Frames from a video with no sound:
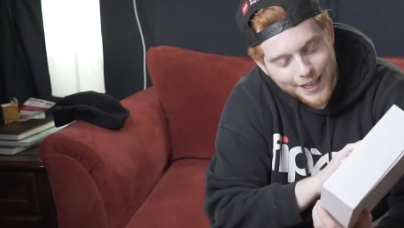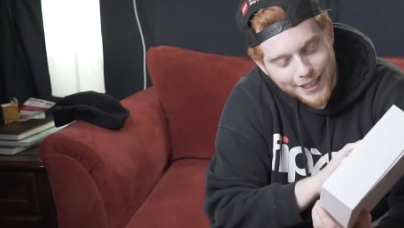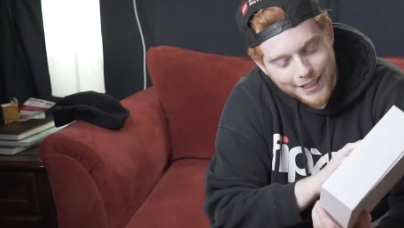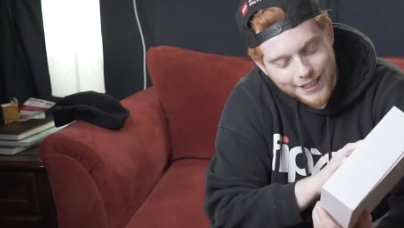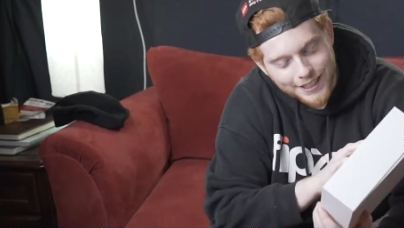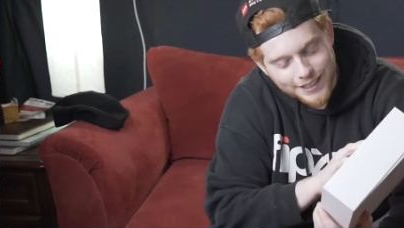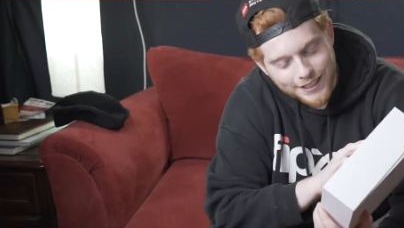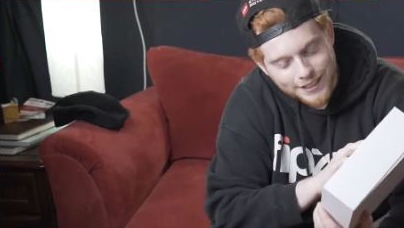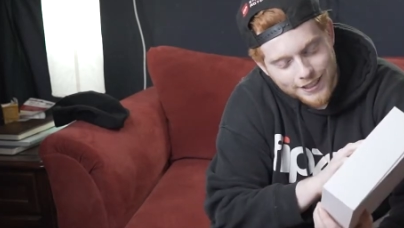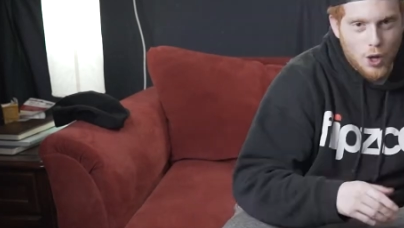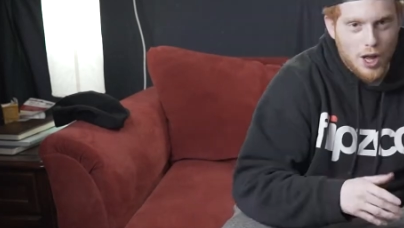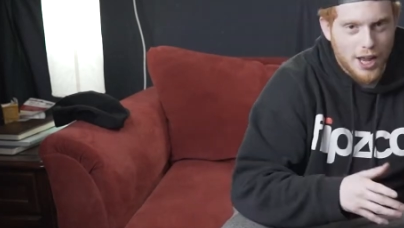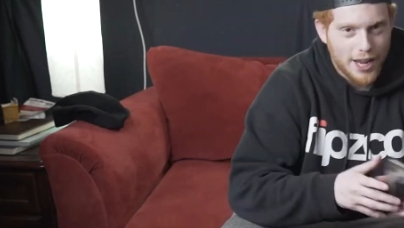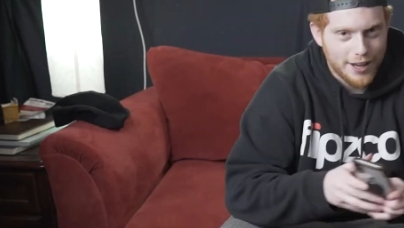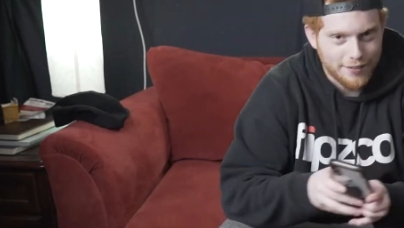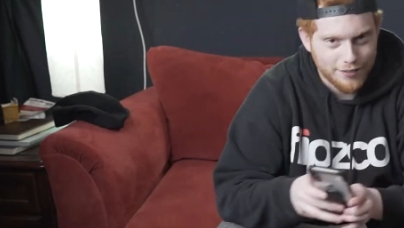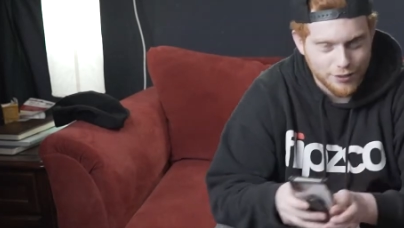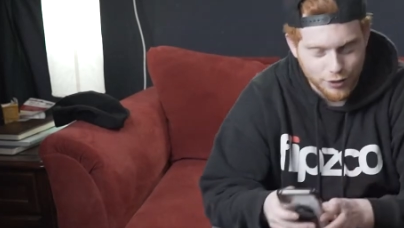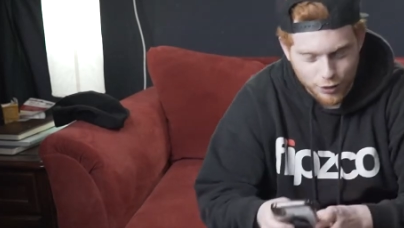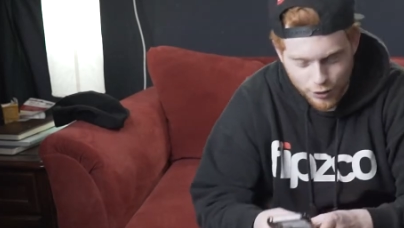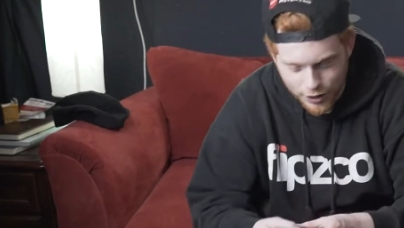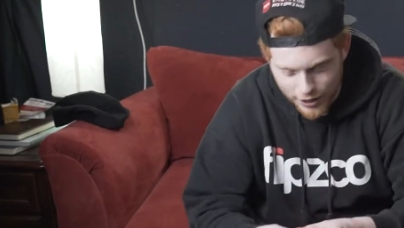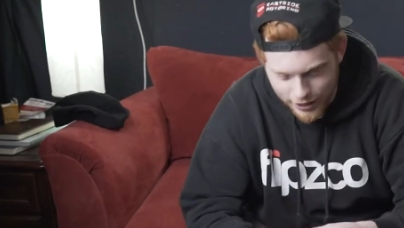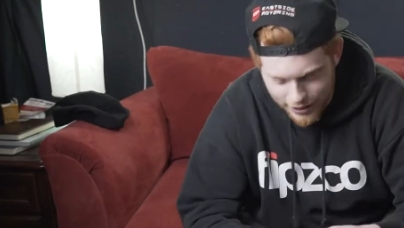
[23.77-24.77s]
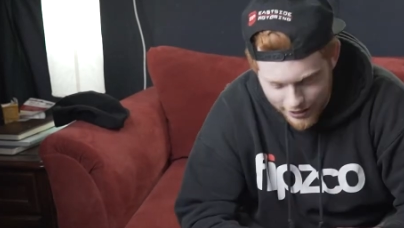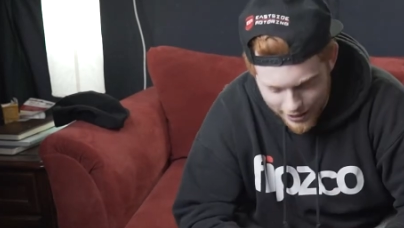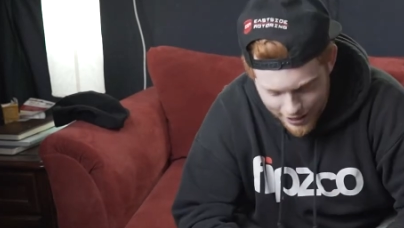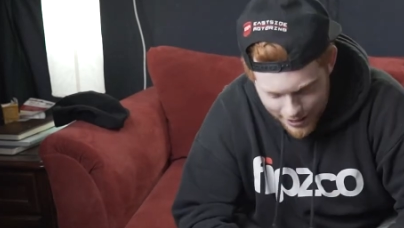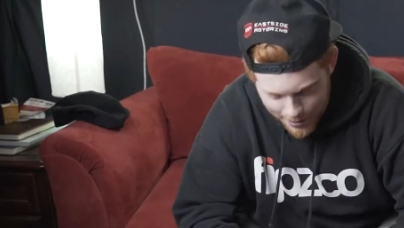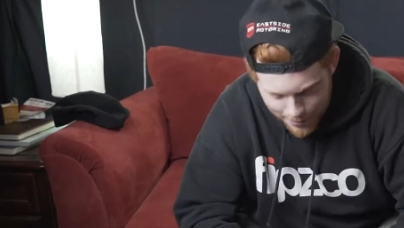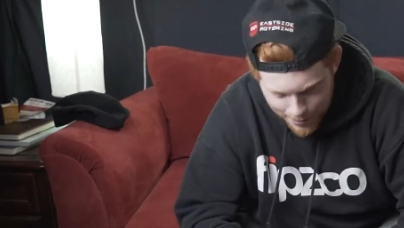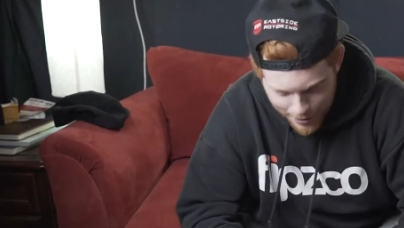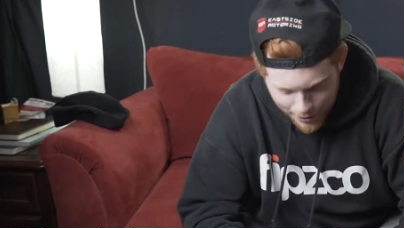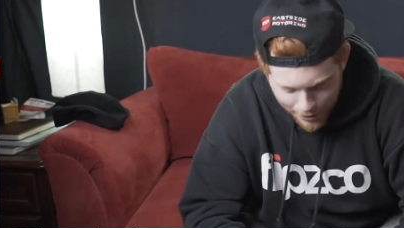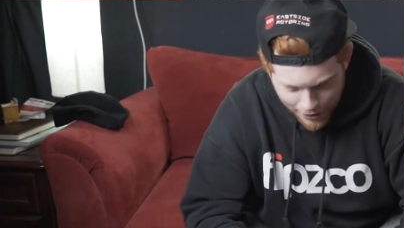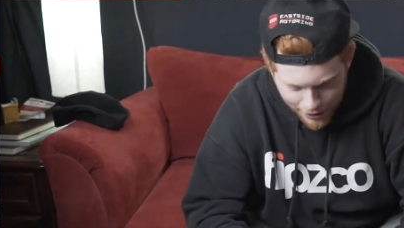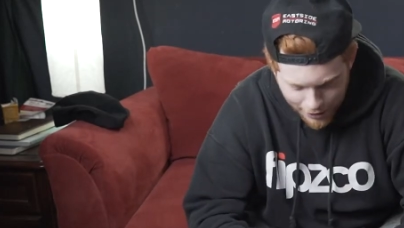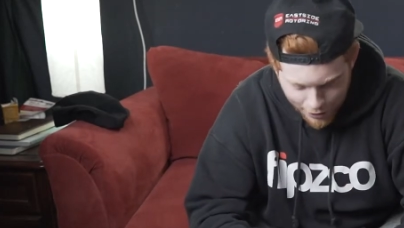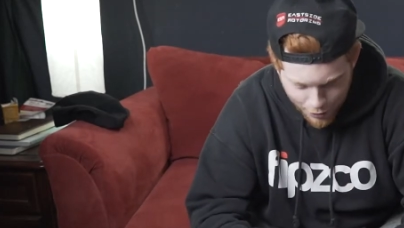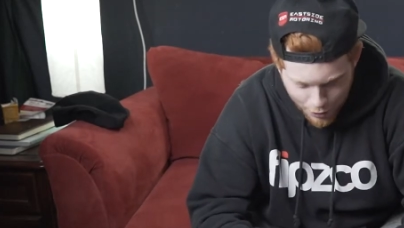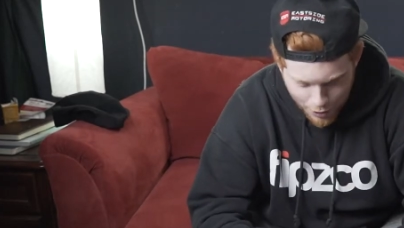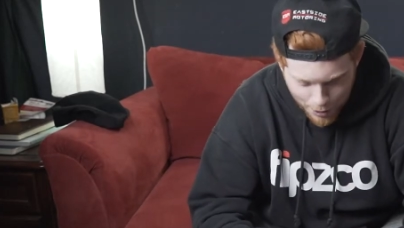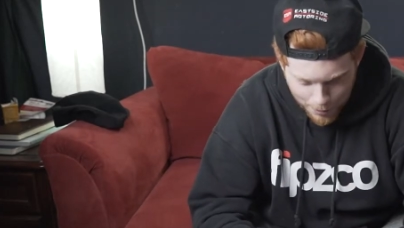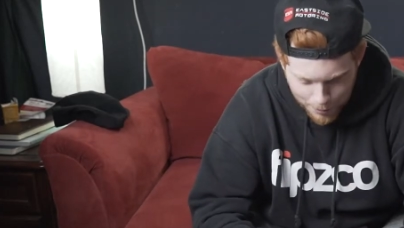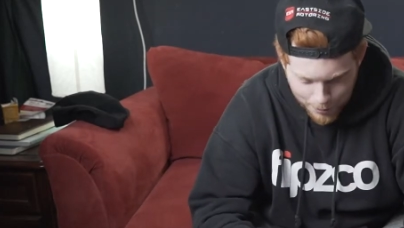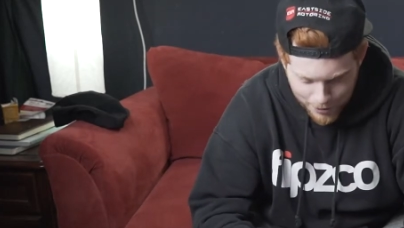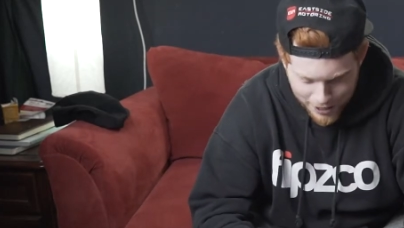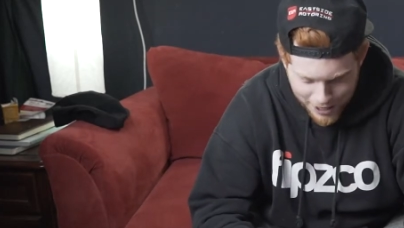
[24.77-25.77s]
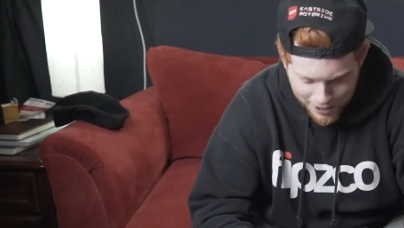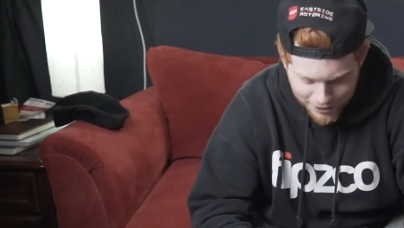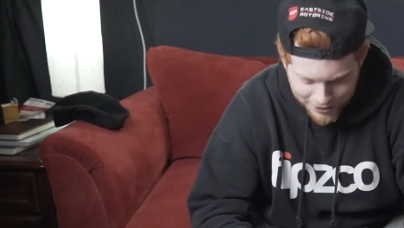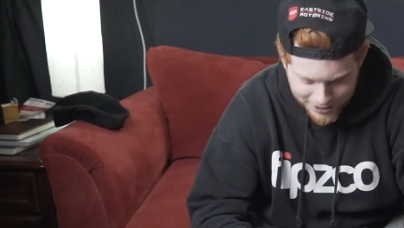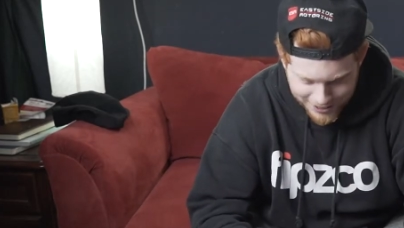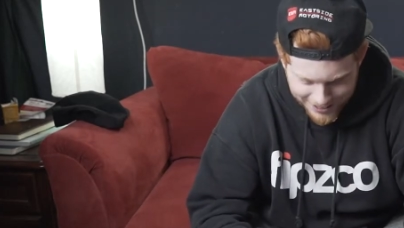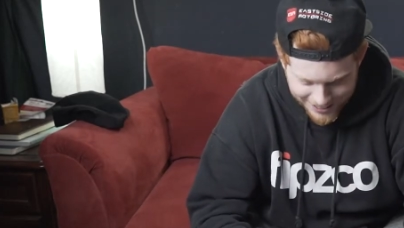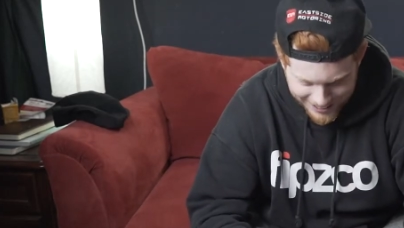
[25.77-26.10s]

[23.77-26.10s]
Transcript: I have to look at the email, I don't know how to pronounce it.